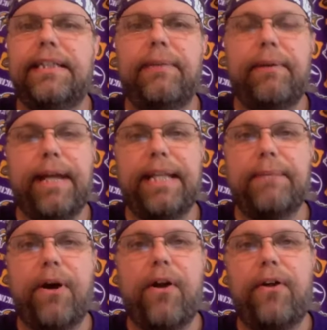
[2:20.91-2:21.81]
I mean, we had the
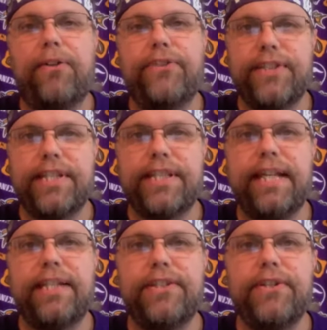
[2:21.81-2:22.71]
ball just
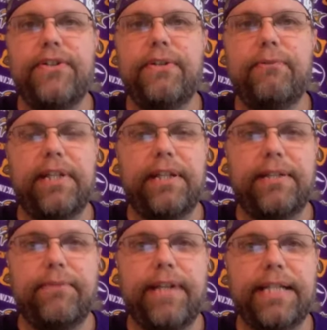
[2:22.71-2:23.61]
inside the 2, and when the
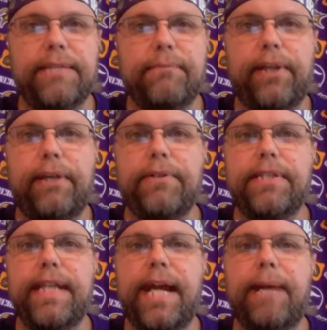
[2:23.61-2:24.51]
next play was
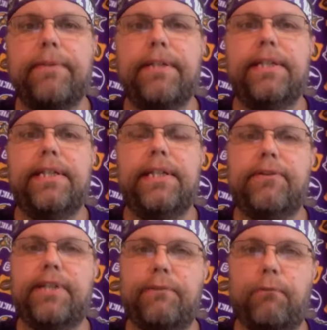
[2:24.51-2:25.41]
snapped, it
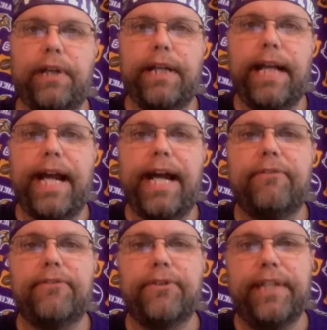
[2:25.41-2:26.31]
was at the 1.5,
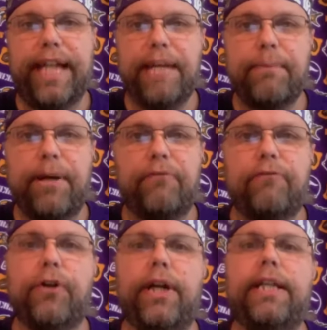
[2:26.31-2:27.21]
so he gained about a
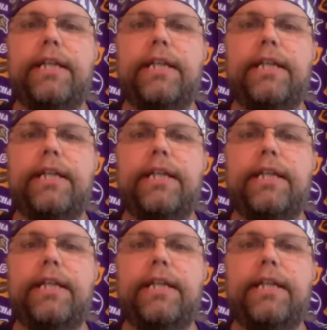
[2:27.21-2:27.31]
foot.